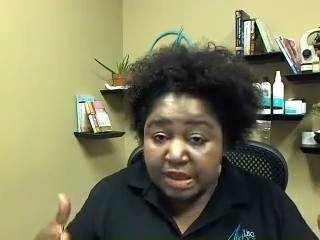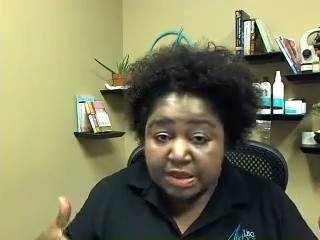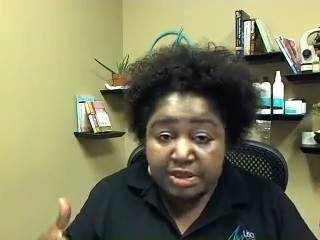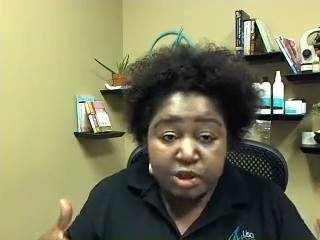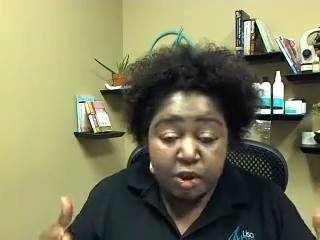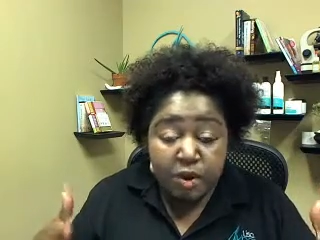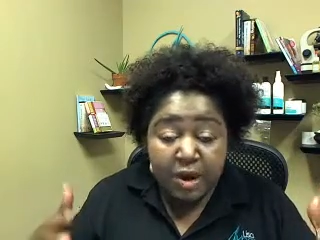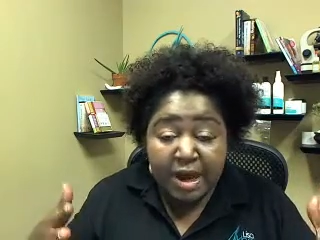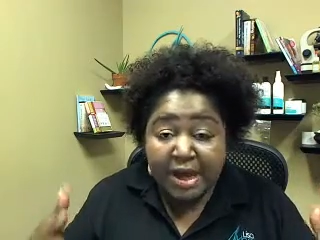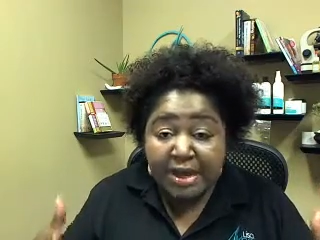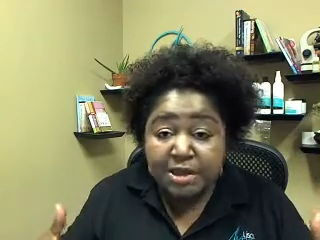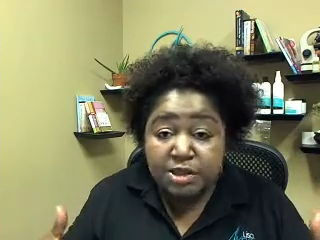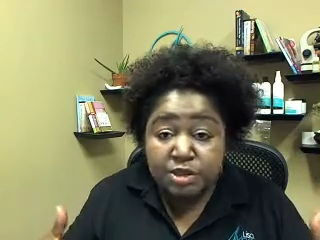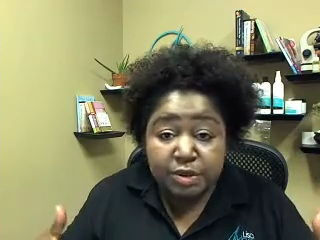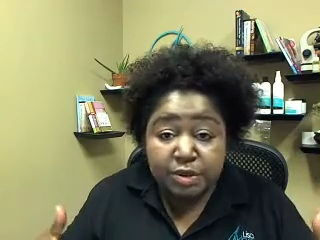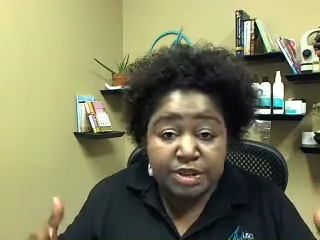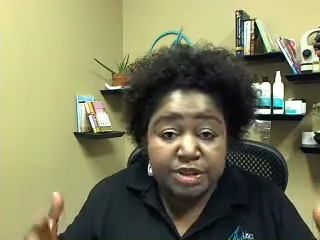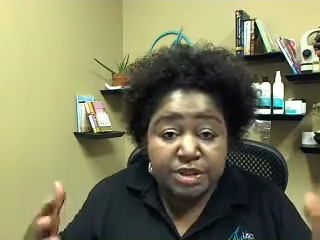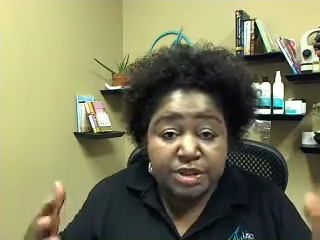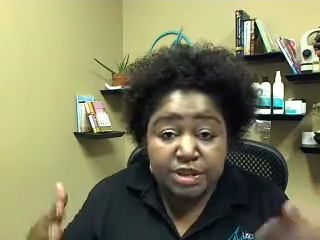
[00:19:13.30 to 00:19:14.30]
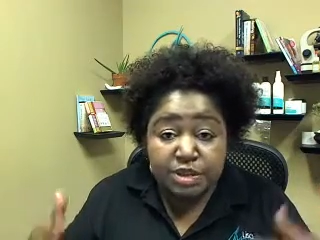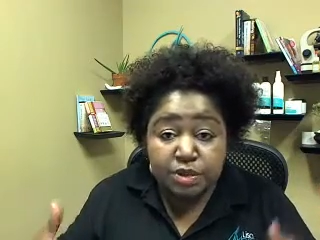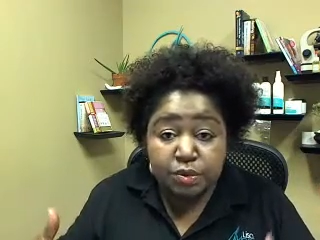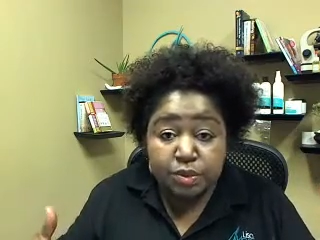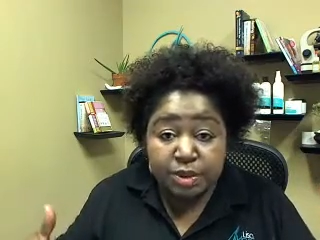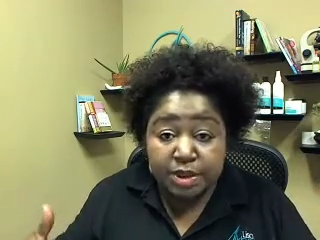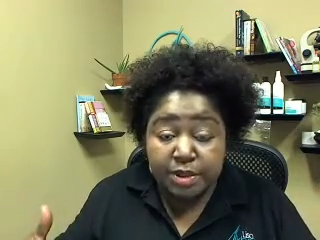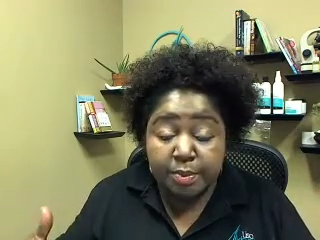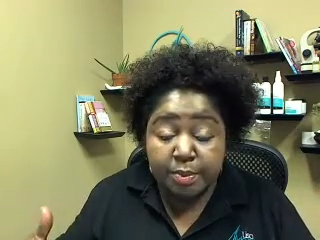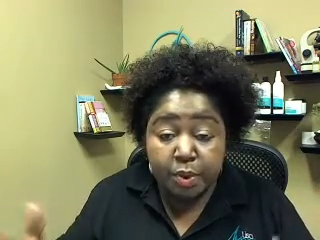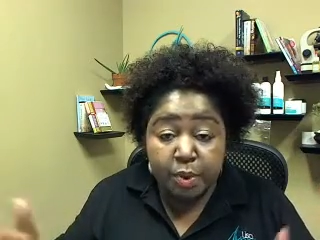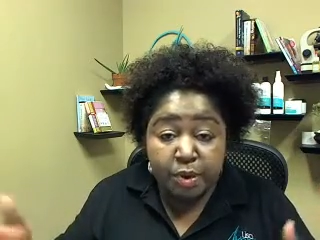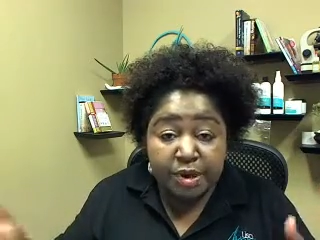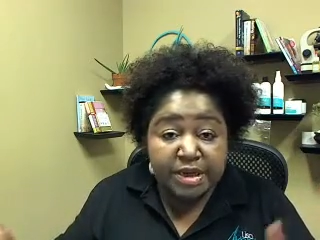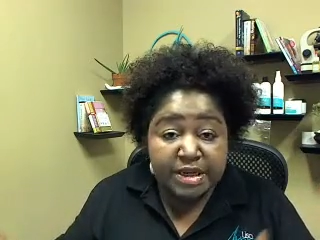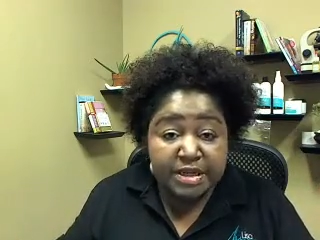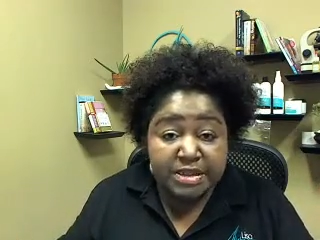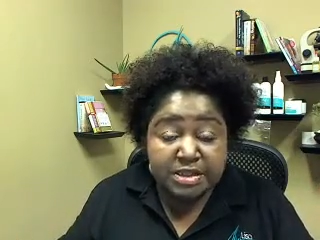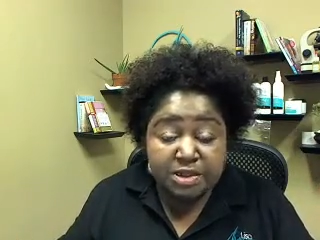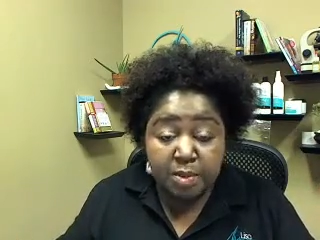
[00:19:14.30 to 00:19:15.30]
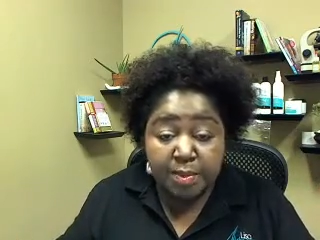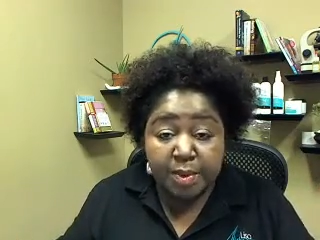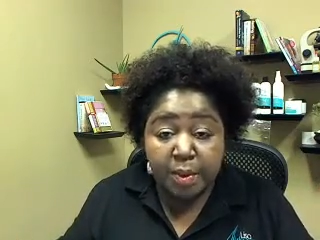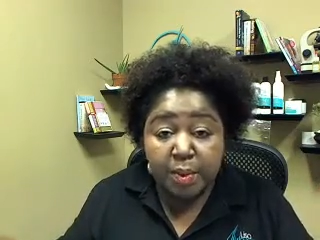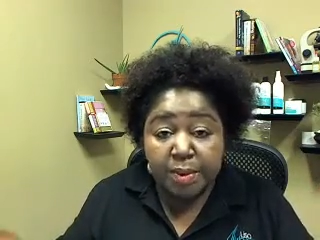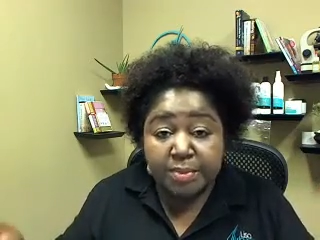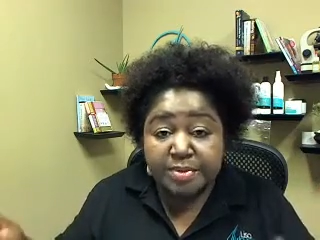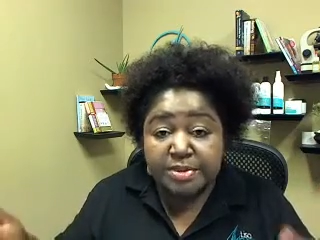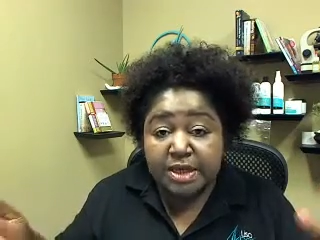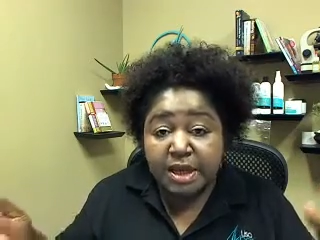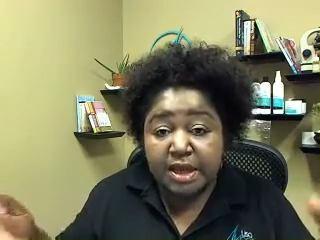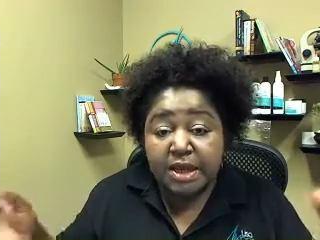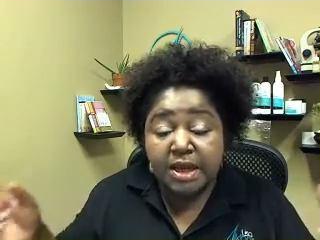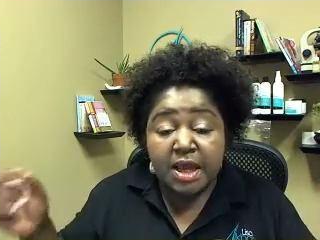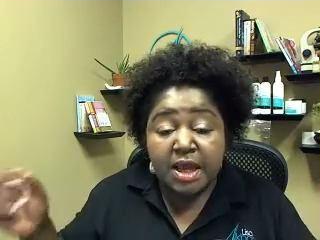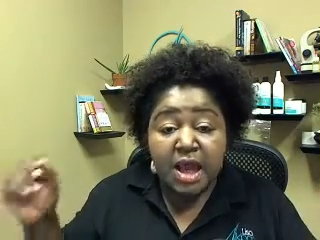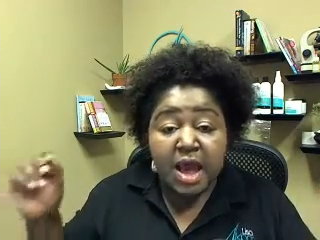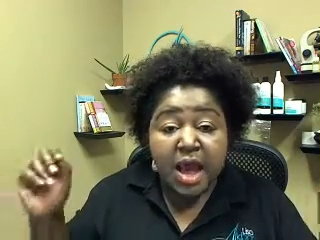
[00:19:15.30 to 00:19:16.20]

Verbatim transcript: So hydration is really important. It's on my website.